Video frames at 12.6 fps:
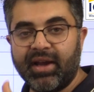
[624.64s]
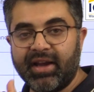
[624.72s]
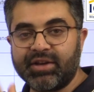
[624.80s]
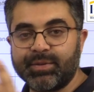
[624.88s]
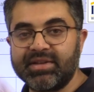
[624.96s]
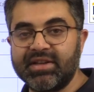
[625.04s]

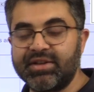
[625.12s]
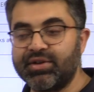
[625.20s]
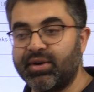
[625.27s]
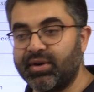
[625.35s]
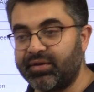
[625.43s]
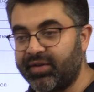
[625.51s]
XYZ
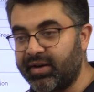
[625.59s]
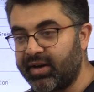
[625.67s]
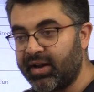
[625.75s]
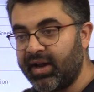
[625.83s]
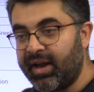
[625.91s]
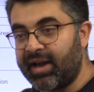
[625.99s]
geographer
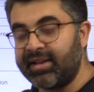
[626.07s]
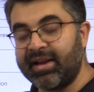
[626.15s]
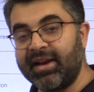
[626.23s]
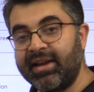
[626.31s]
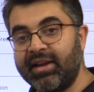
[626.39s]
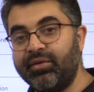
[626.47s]
and
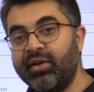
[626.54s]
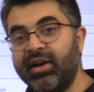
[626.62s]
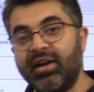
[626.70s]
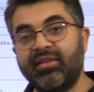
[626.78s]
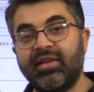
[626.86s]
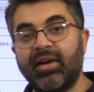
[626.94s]
then I give you an
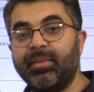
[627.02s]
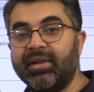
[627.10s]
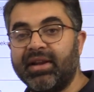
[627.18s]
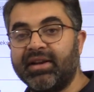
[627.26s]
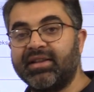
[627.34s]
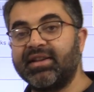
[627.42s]
example
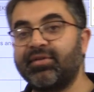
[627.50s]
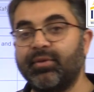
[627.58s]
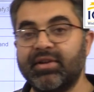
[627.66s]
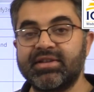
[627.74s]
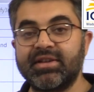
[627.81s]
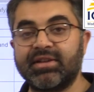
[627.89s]
that this
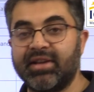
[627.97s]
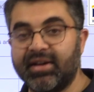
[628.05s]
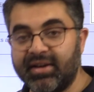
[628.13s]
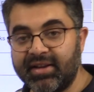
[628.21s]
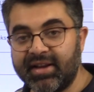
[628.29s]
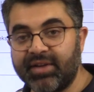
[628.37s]
was the
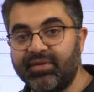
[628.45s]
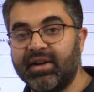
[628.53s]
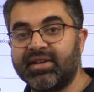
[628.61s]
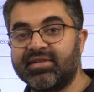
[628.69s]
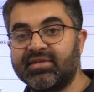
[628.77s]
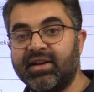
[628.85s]
theory that we
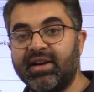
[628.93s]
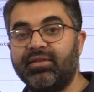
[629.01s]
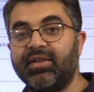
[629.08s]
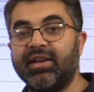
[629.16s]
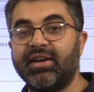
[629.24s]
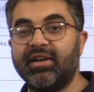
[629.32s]
had studied
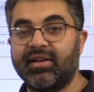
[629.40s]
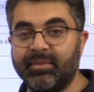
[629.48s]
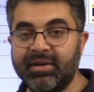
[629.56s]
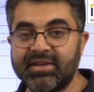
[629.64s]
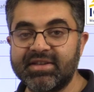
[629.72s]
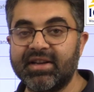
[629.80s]
with a
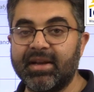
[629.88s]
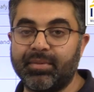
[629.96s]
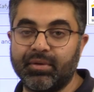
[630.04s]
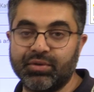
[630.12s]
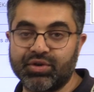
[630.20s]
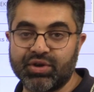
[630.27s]
deterministic
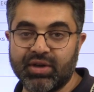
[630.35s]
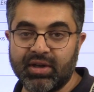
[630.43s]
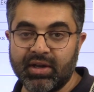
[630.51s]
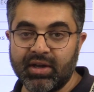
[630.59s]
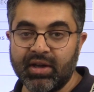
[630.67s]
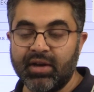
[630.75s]
approach.
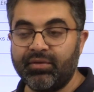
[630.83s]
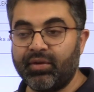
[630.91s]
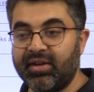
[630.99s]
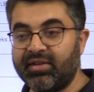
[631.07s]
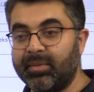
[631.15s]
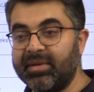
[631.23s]

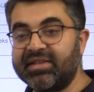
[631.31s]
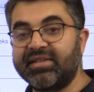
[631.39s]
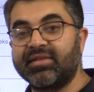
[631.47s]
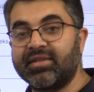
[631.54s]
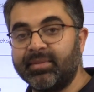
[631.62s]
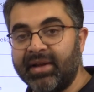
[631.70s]
For example,
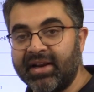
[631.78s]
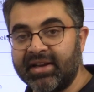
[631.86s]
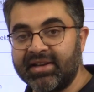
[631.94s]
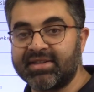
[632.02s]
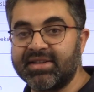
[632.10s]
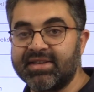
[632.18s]
system
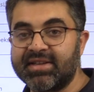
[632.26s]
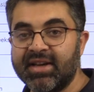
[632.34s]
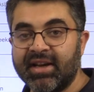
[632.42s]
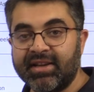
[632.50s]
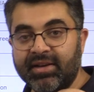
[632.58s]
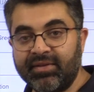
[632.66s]
analysis,
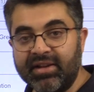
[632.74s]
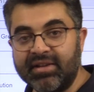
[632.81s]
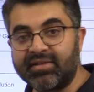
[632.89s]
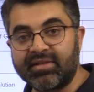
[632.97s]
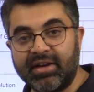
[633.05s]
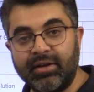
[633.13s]
then we'll
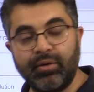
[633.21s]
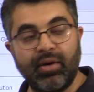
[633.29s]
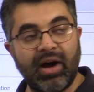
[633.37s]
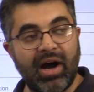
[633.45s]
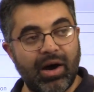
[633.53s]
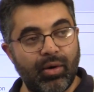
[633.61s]
tell you
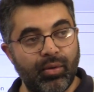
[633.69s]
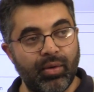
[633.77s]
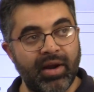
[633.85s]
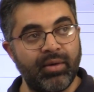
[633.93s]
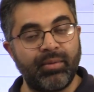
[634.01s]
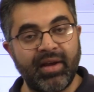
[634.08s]
how
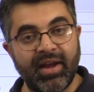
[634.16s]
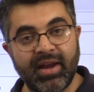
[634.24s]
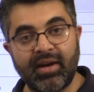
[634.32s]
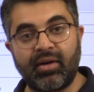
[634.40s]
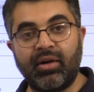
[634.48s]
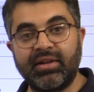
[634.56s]
and
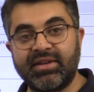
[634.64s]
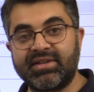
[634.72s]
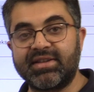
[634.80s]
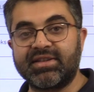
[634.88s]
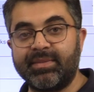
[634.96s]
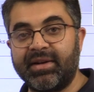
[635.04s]
where all the
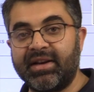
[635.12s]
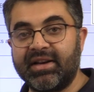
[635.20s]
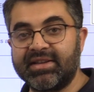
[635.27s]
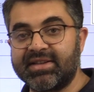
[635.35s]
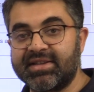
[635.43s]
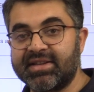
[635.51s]
system
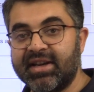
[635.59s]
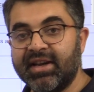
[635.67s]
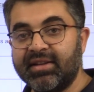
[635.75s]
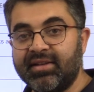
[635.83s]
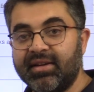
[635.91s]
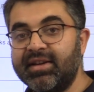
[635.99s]
analysis
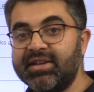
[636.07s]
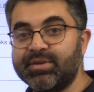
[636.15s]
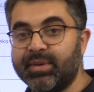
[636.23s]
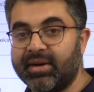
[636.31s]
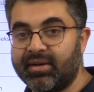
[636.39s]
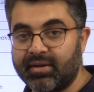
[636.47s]
theories
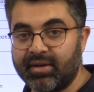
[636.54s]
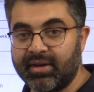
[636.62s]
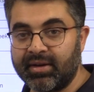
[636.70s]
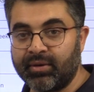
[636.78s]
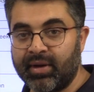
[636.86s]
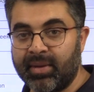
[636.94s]
were
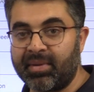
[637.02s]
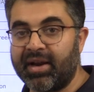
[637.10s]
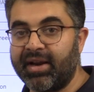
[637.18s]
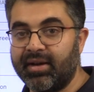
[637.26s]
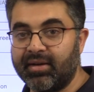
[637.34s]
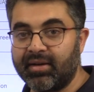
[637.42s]
uh, you know,
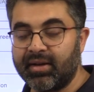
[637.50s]
applied.